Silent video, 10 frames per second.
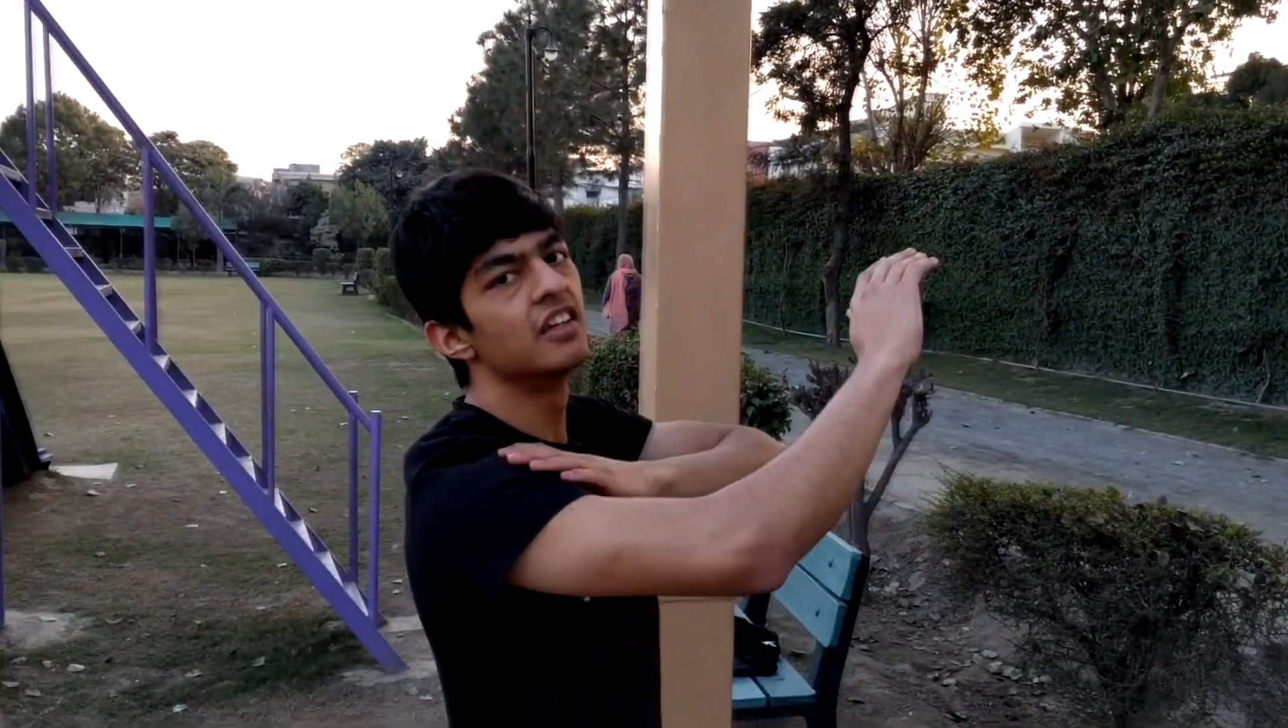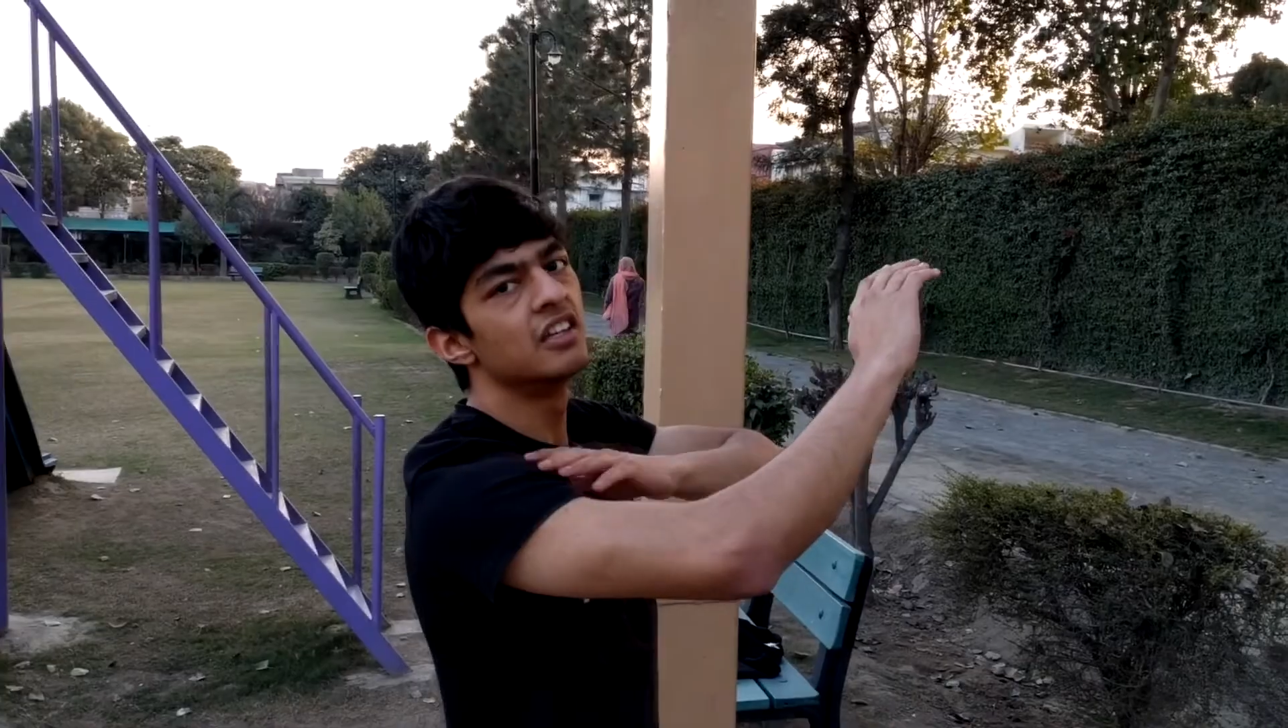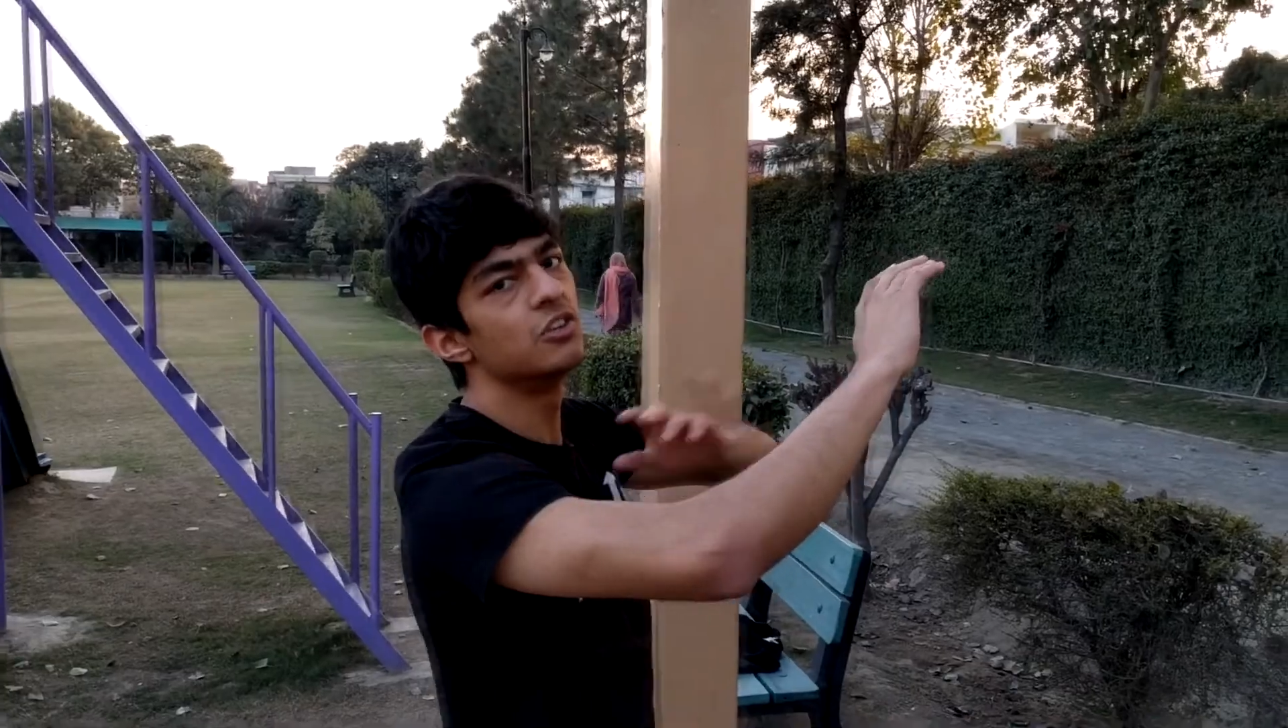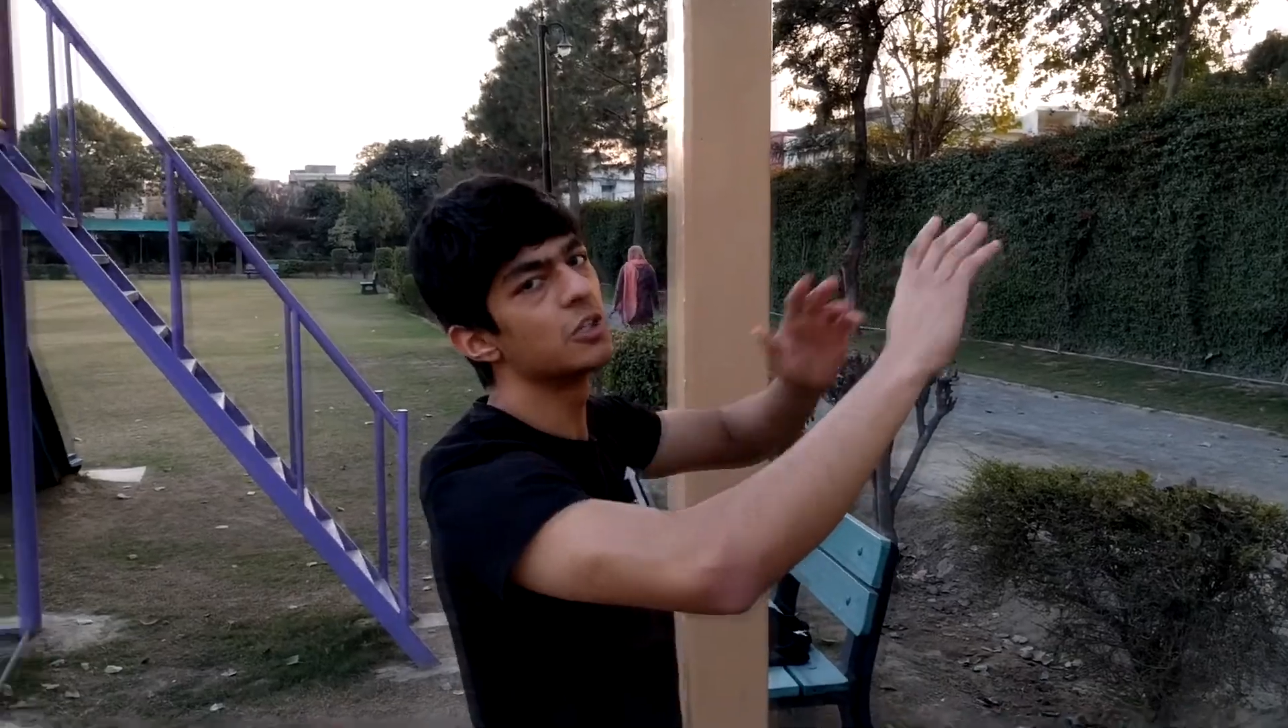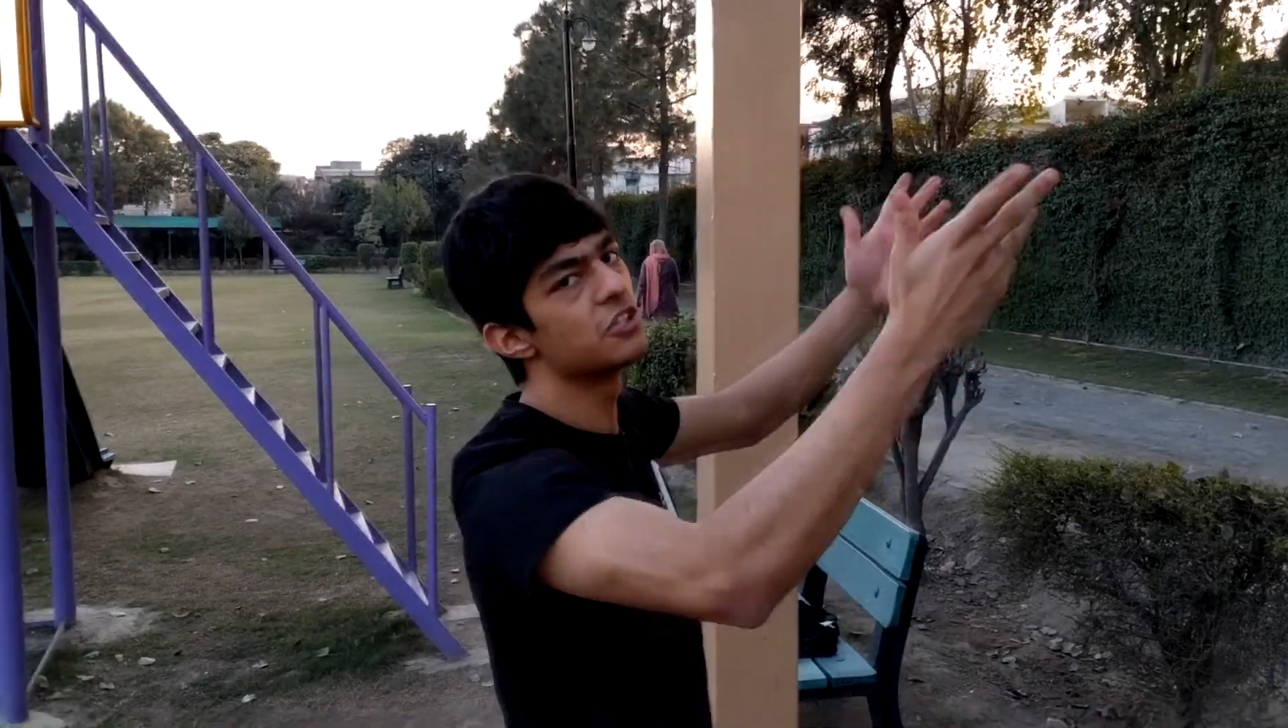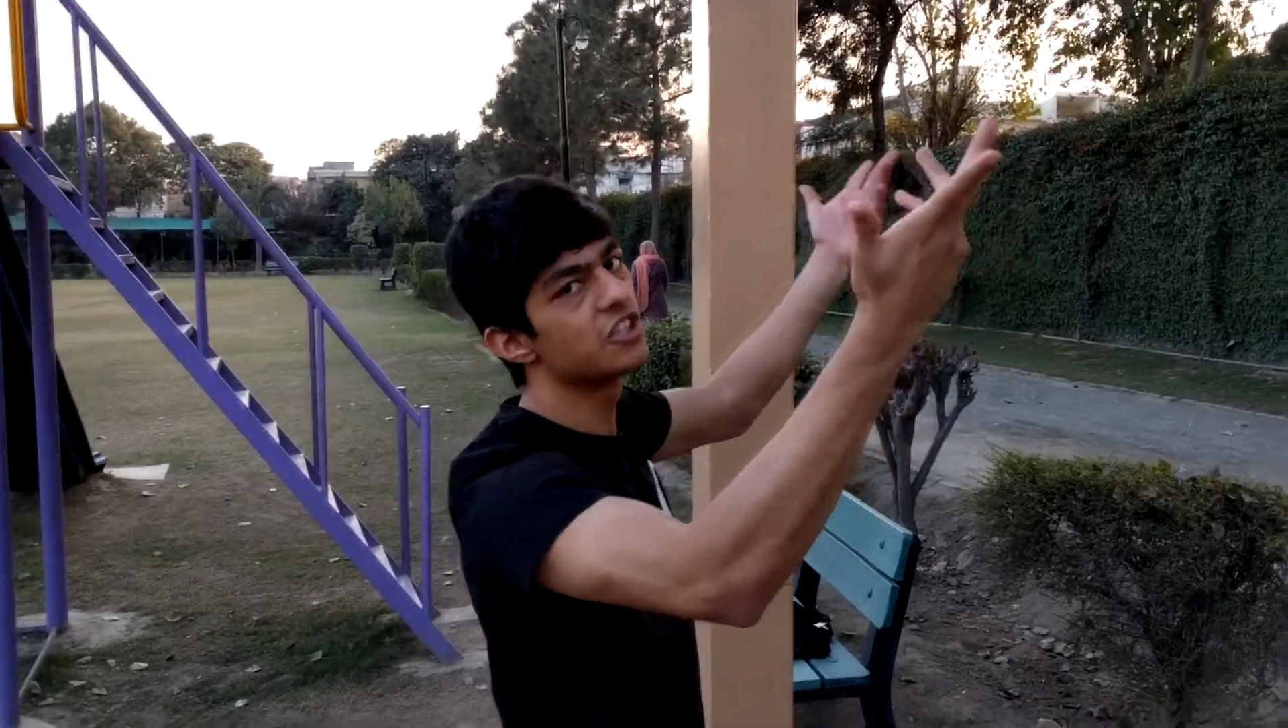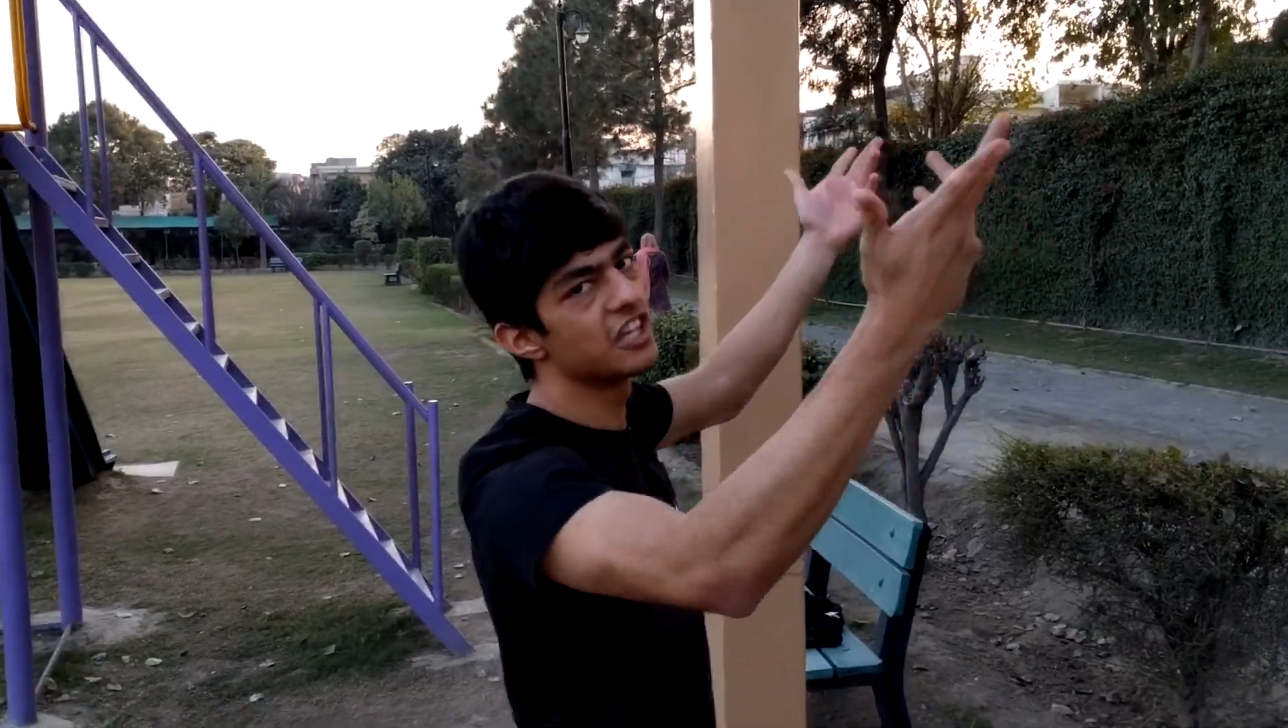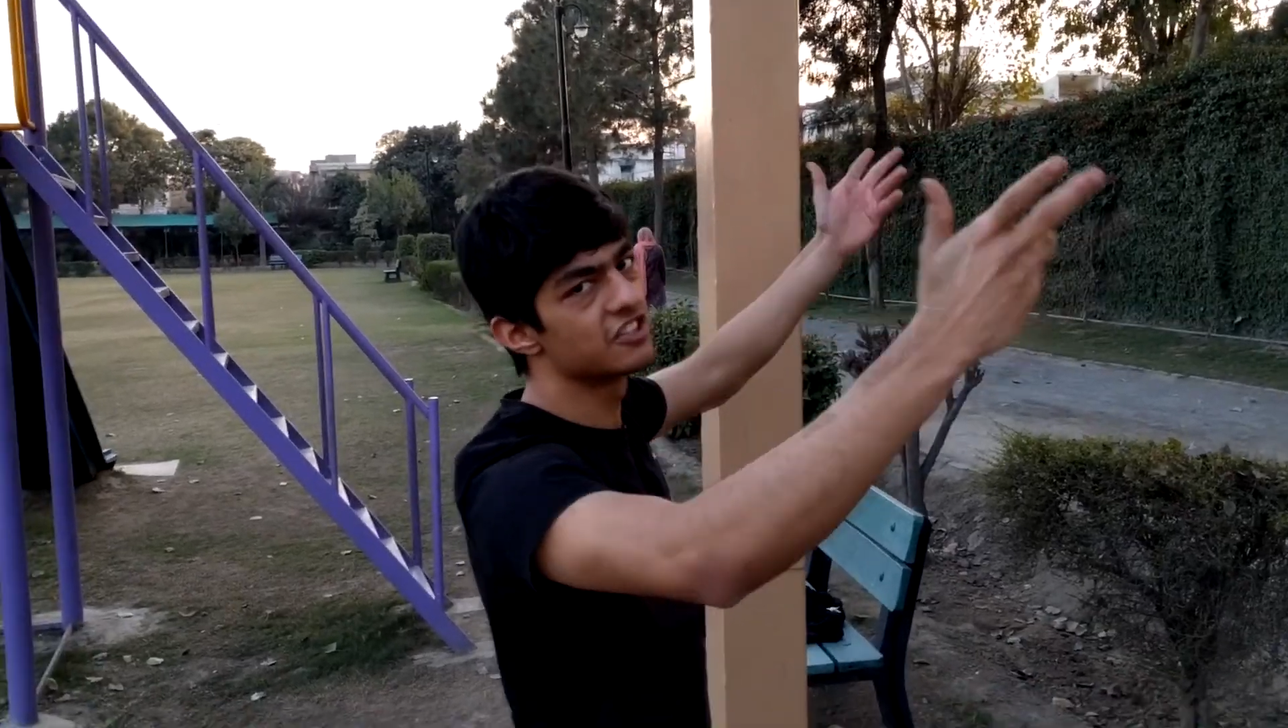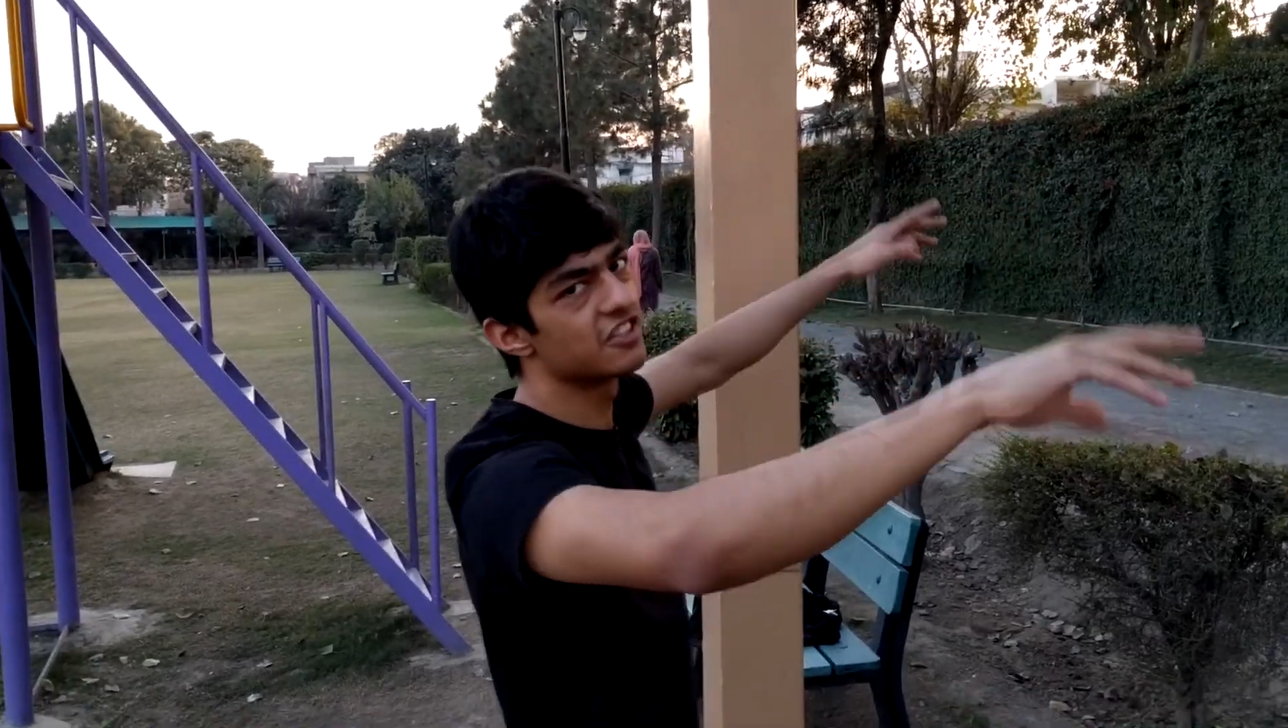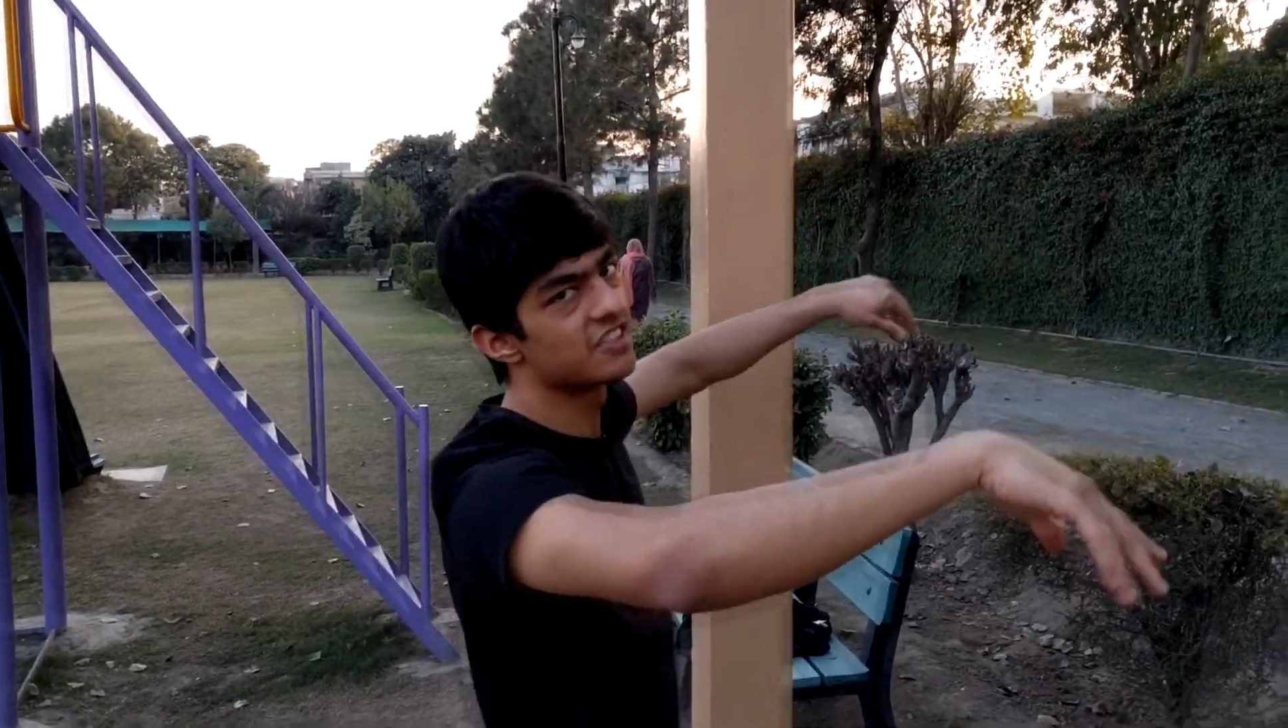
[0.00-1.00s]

You can change this